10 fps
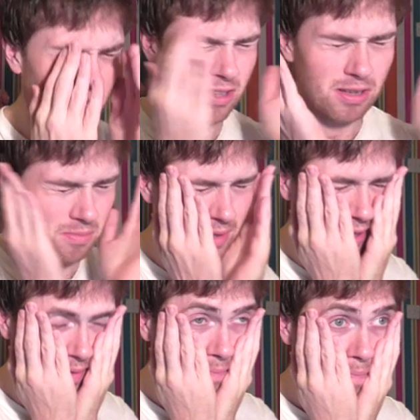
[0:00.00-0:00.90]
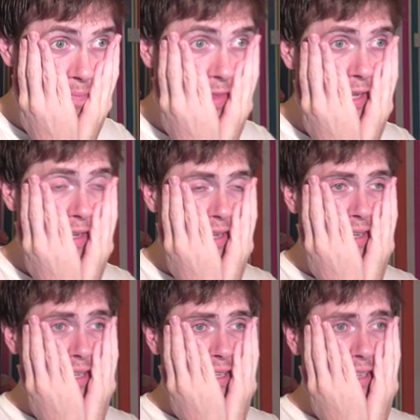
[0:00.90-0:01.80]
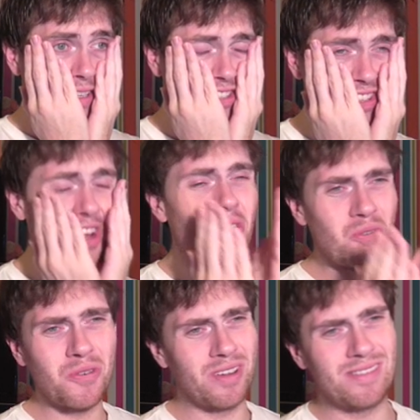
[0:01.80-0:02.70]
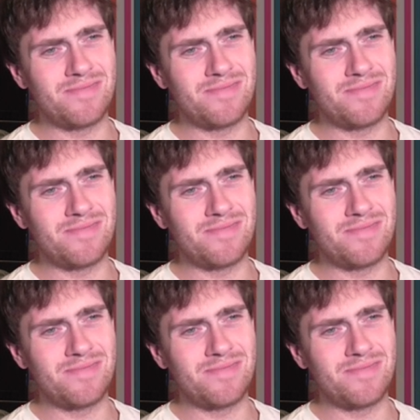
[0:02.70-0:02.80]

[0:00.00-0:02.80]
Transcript: and it doesn't matter. So